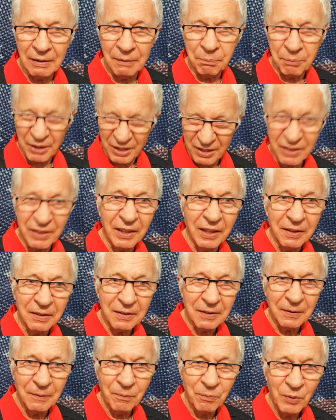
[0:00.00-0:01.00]
president
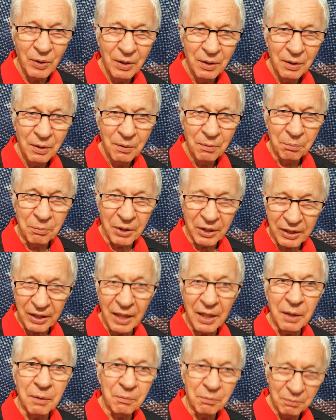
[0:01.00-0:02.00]

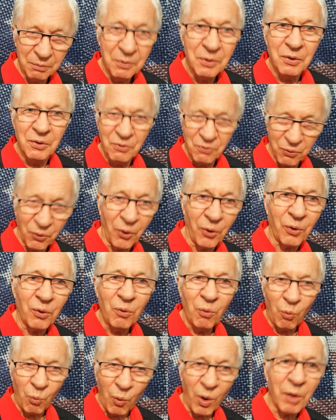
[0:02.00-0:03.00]
became for
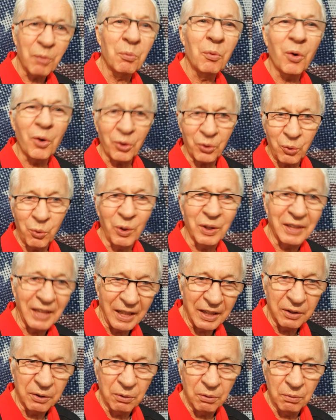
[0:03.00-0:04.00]
one more
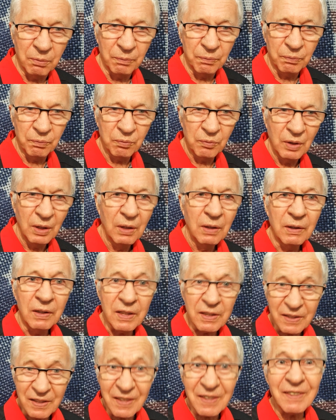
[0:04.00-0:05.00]
quadrennium.
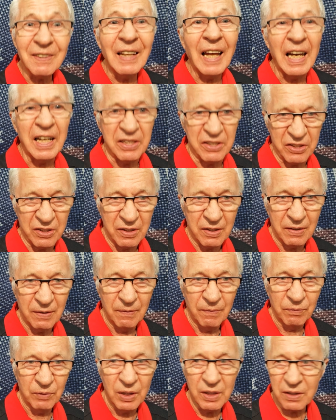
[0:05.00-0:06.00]
This is nice.
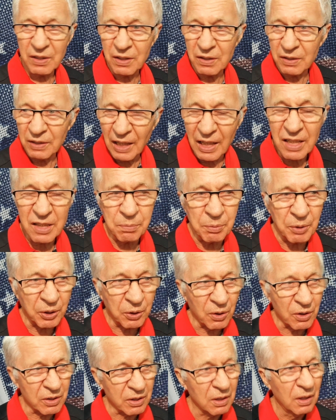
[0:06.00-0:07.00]
This is nice
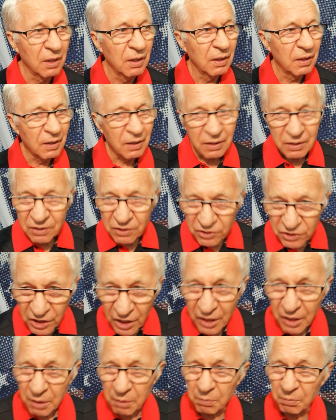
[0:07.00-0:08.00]
because
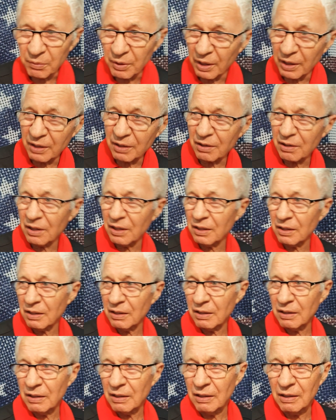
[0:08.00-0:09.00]
team in
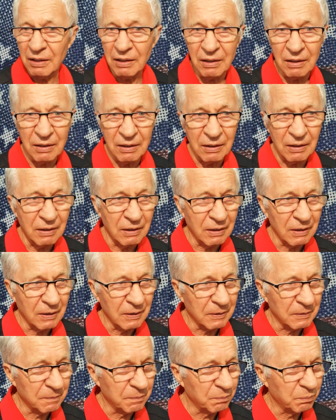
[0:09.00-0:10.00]

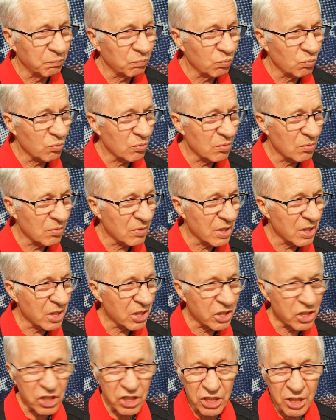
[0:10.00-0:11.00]
the
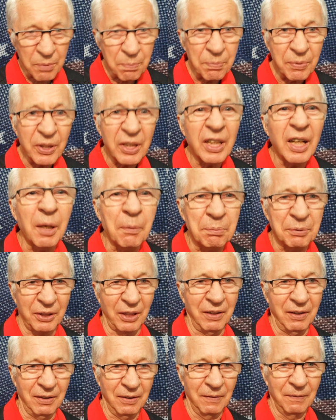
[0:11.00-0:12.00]
ship
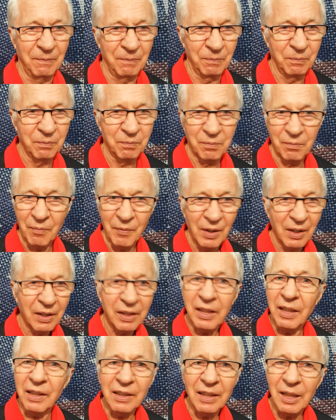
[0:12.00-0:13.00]
captain
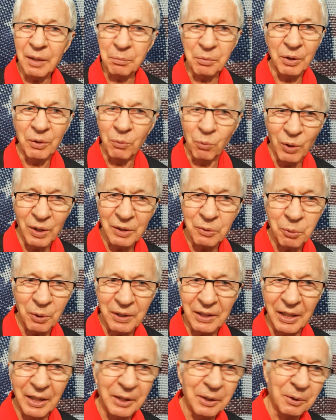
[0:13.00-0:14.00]
cannot be one
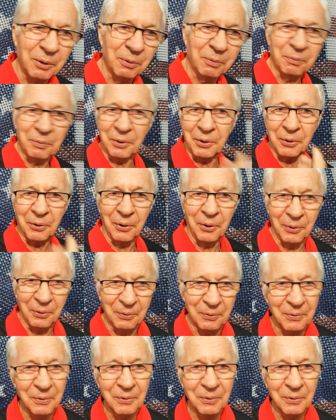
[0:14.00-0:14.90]
quadrennium go.